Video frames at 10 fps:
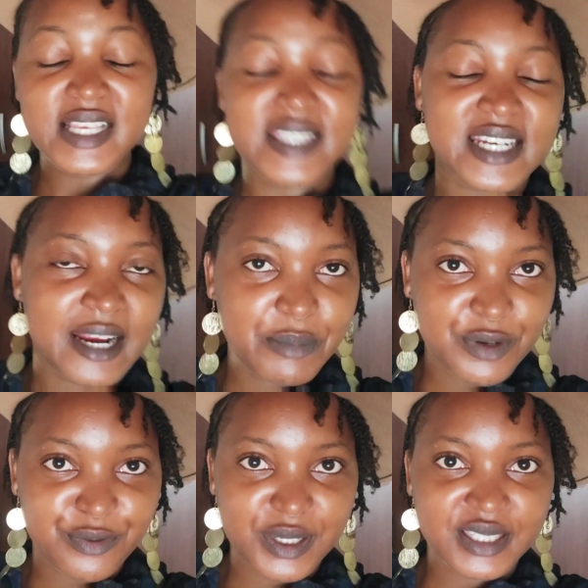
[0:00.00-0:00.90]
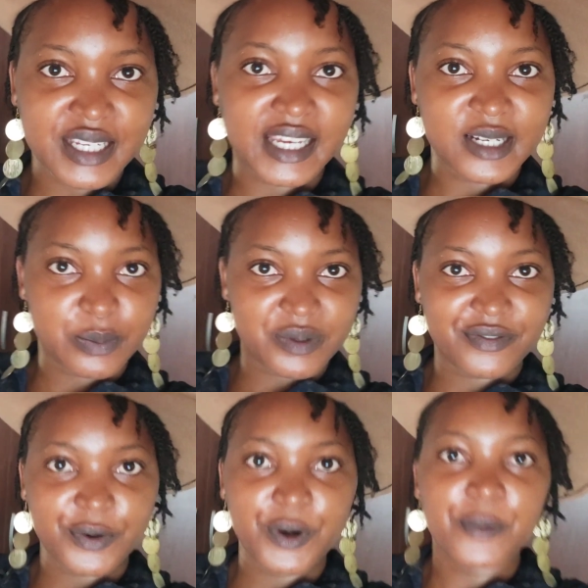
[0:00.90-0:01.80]
Scrub your face the night
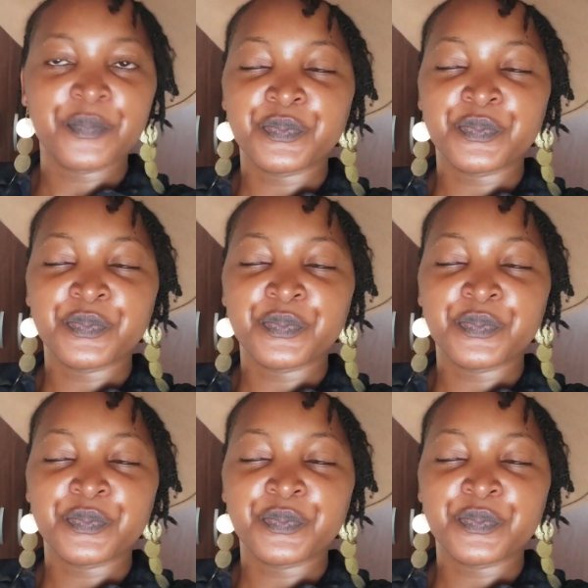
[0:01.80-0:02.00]
before.